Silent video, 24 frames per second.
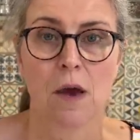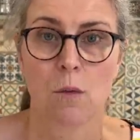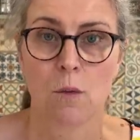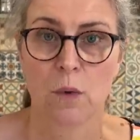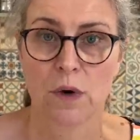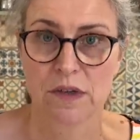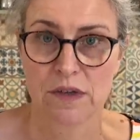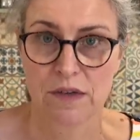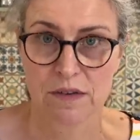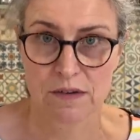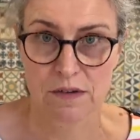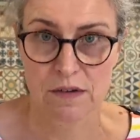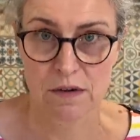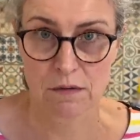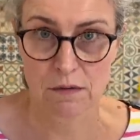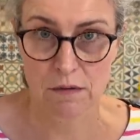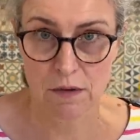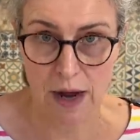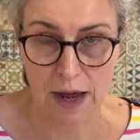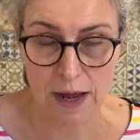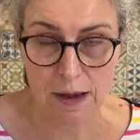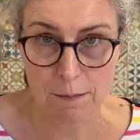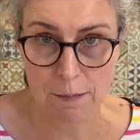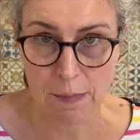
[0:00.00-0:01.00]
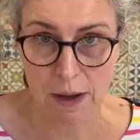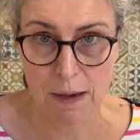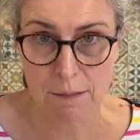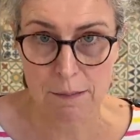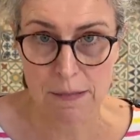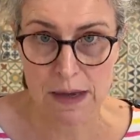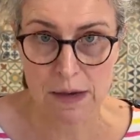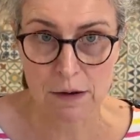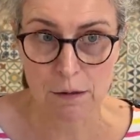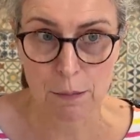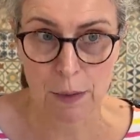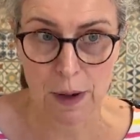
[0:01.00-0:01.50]
which is to write my
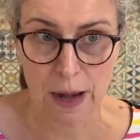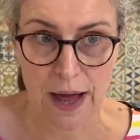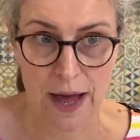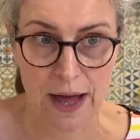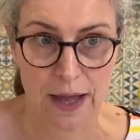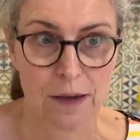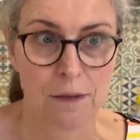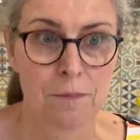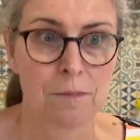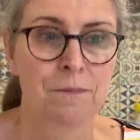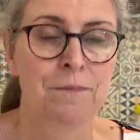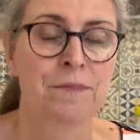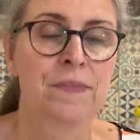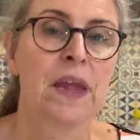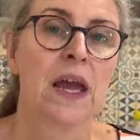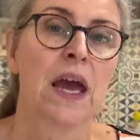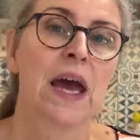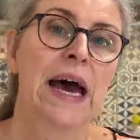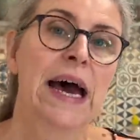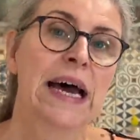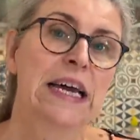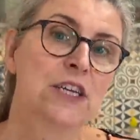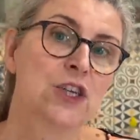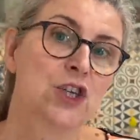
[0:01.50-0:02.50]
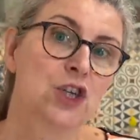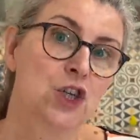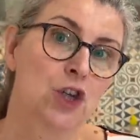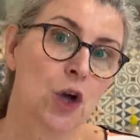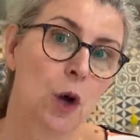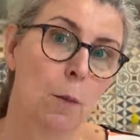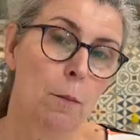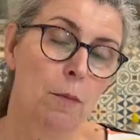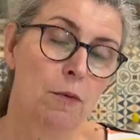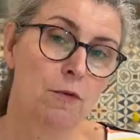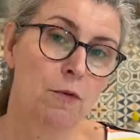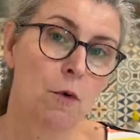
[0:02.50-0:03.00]
meal plan and
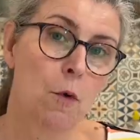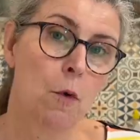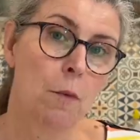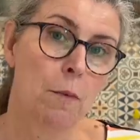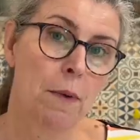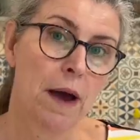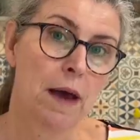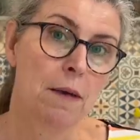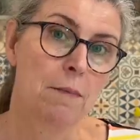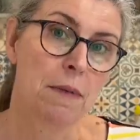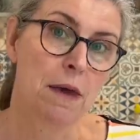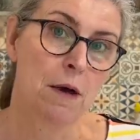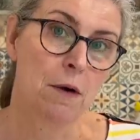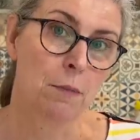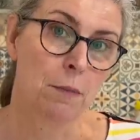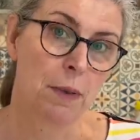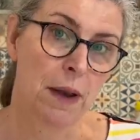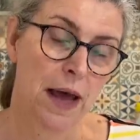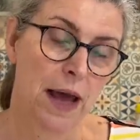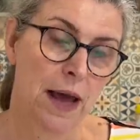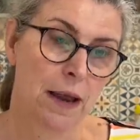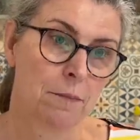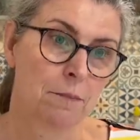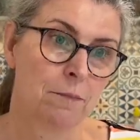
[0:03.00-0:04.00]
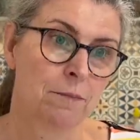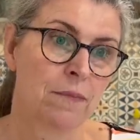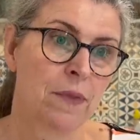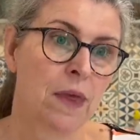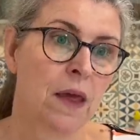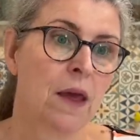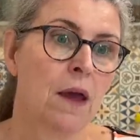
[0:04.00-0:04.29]
shop for my meal plan,